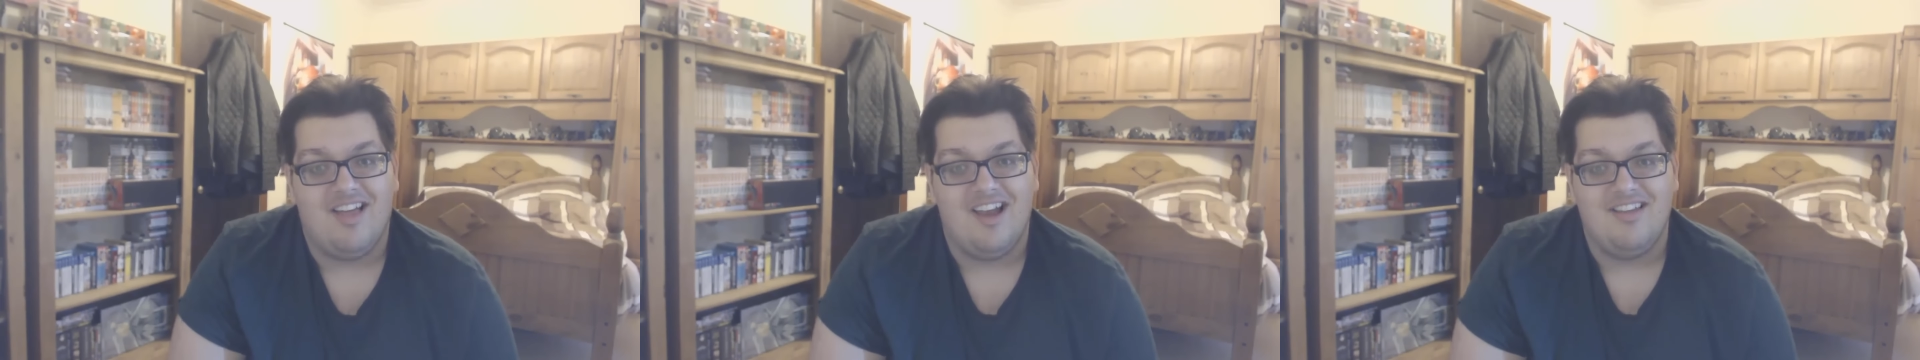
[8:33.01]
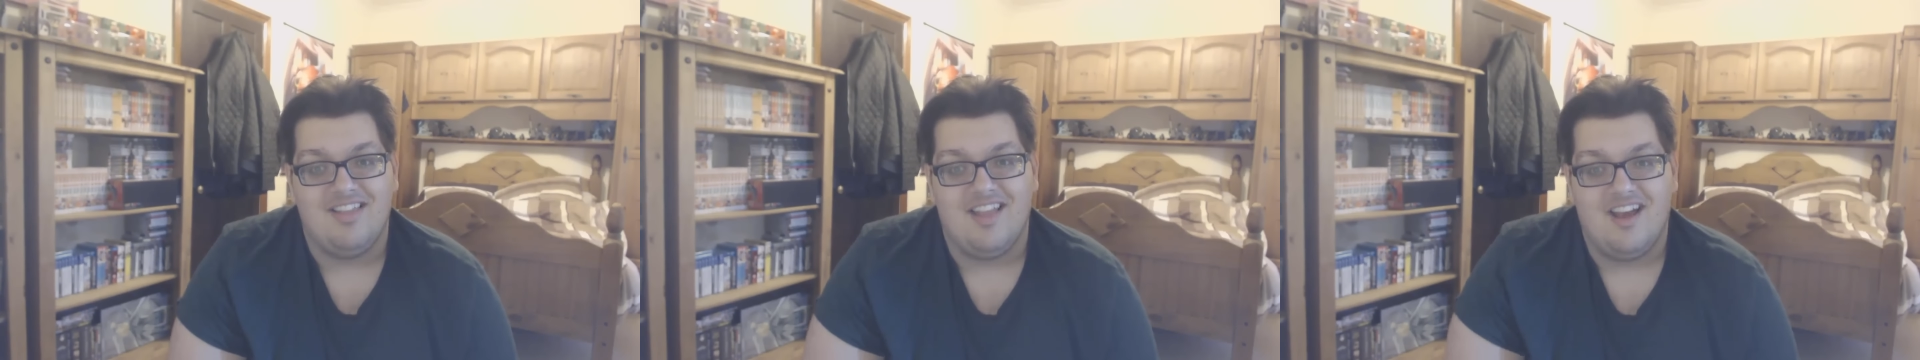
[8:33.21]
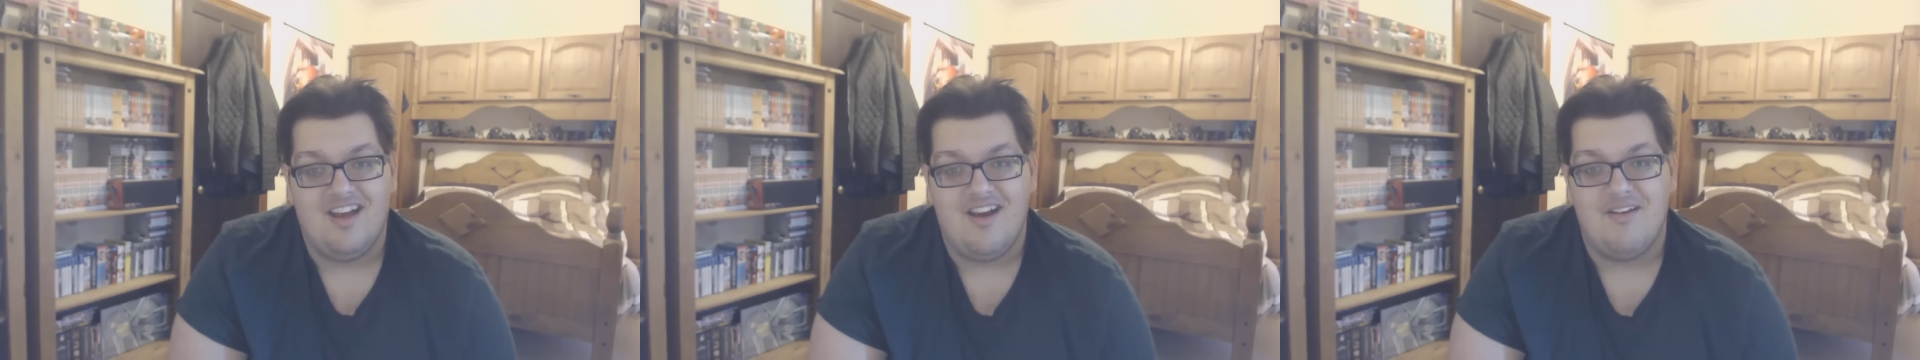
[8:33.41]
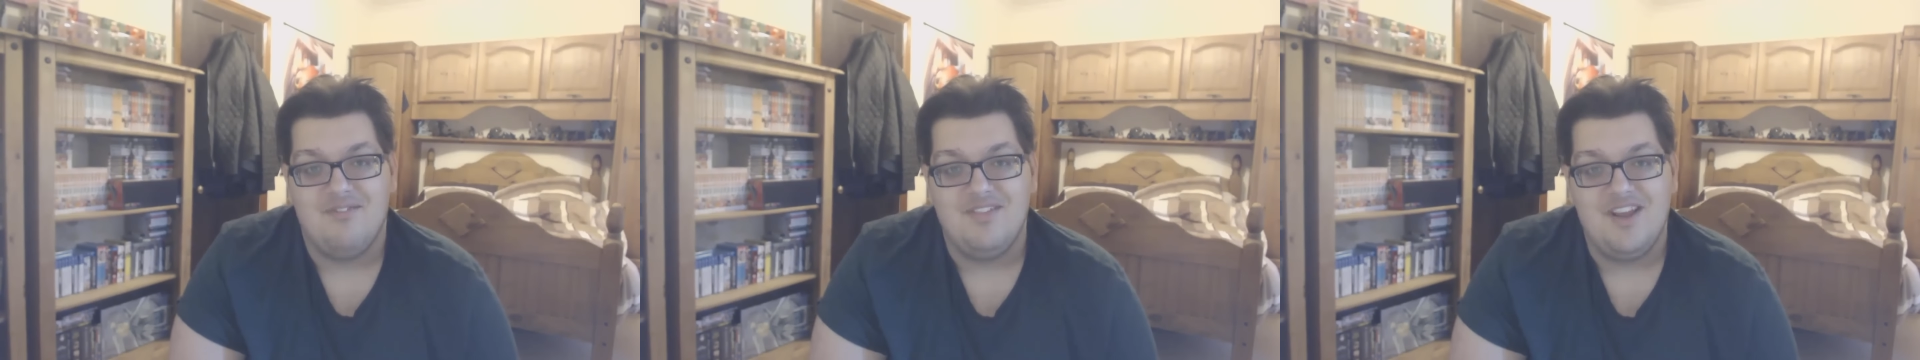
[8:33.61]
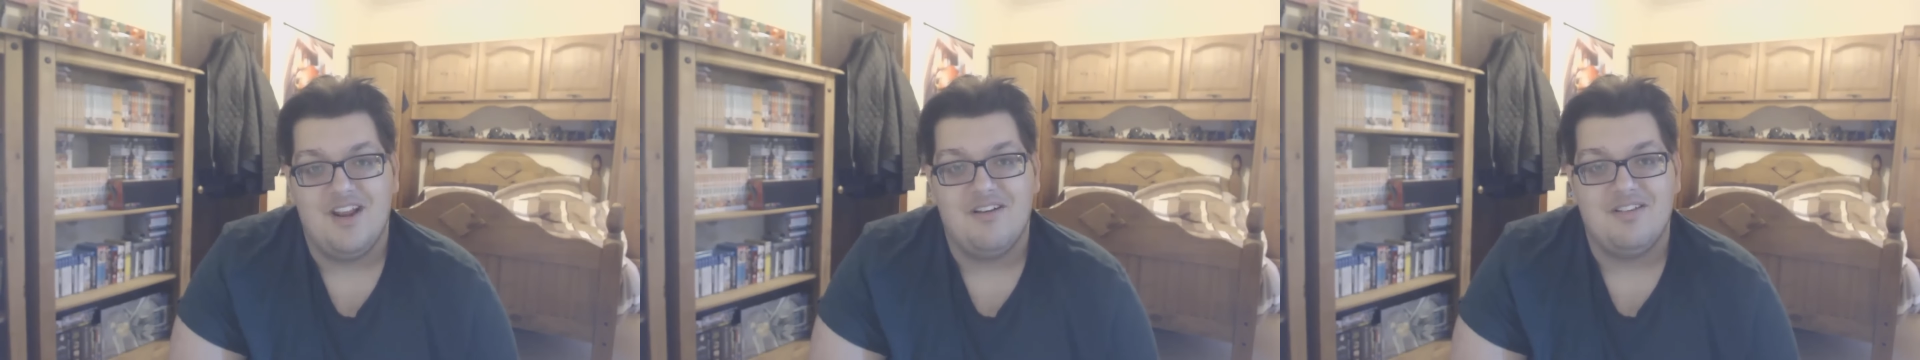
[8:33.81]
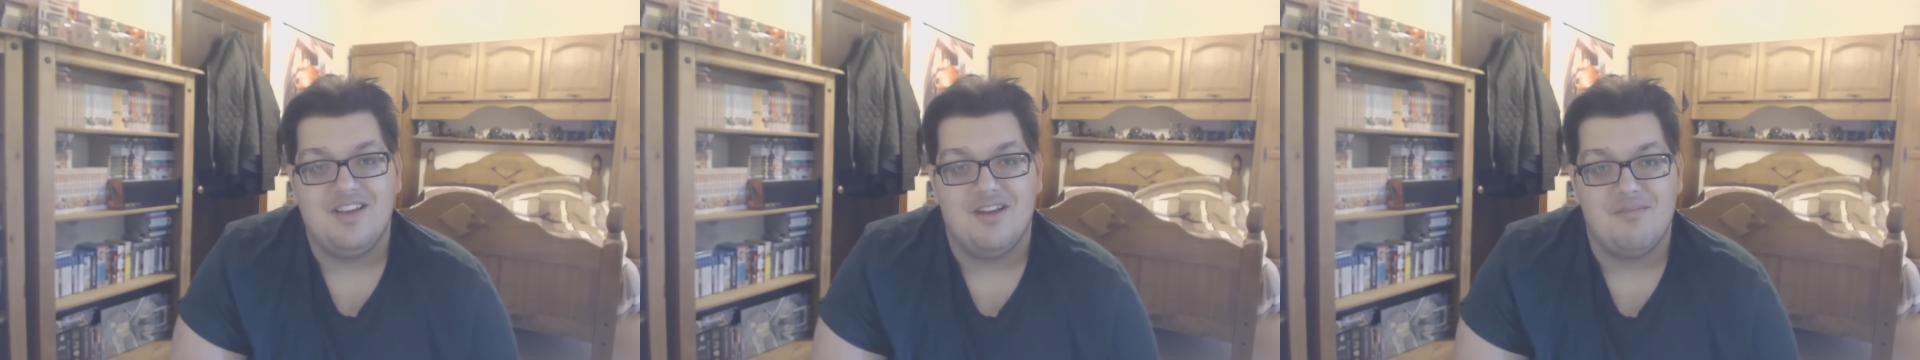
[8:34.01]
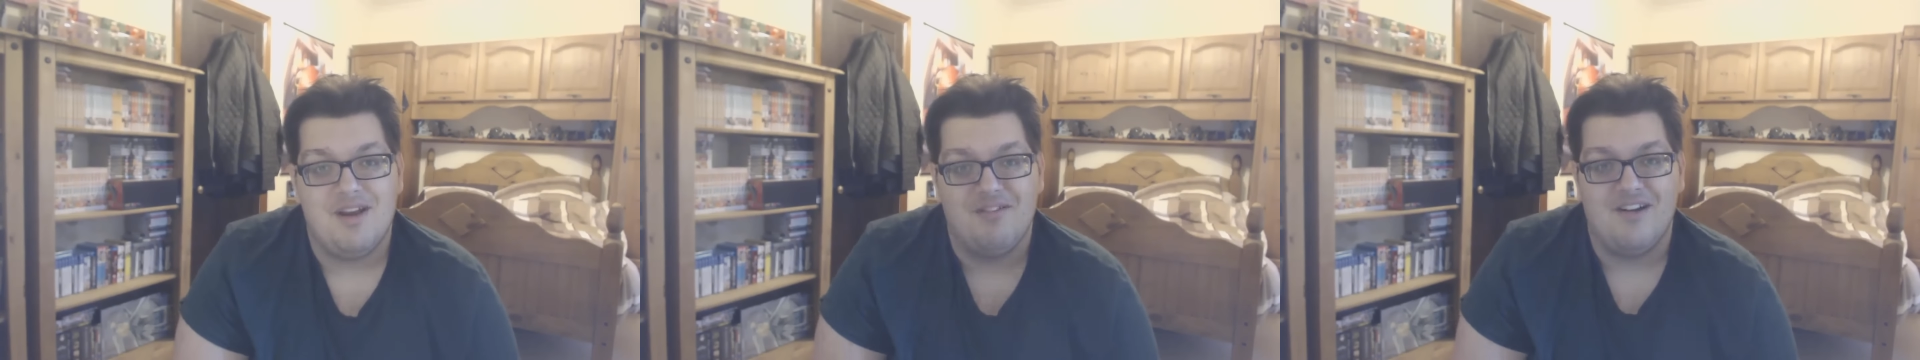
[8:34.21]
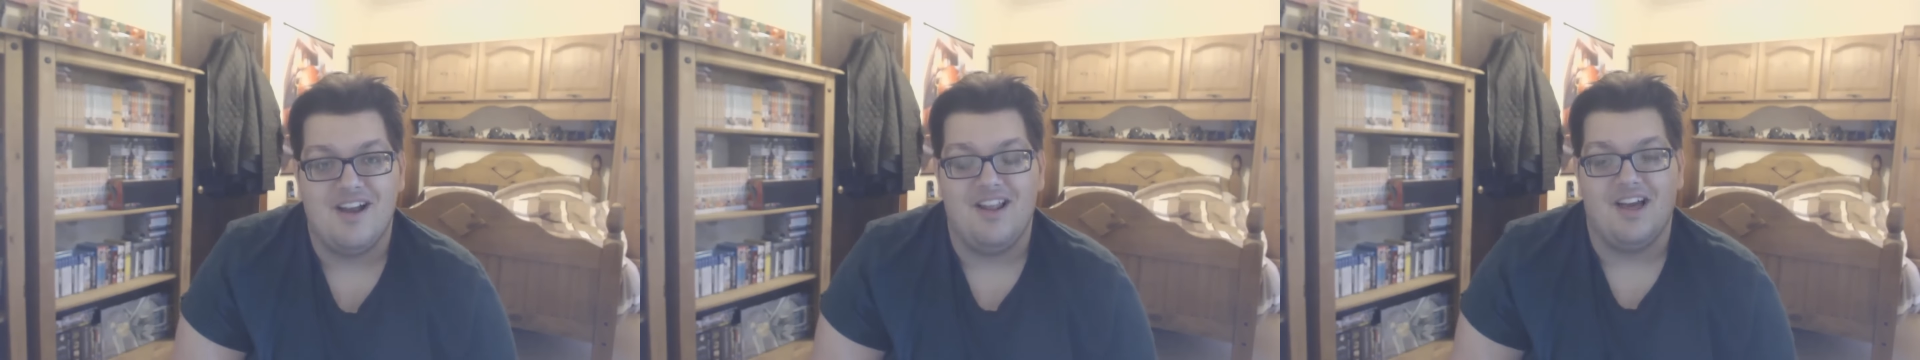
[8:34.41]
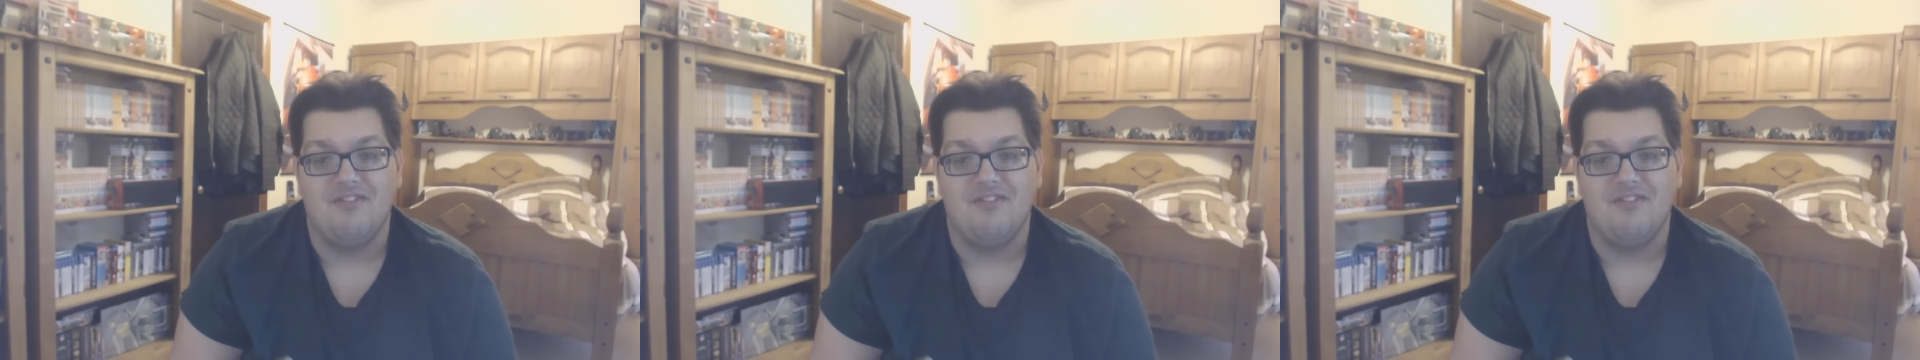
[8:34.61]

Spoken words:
like, you know, to commemorate,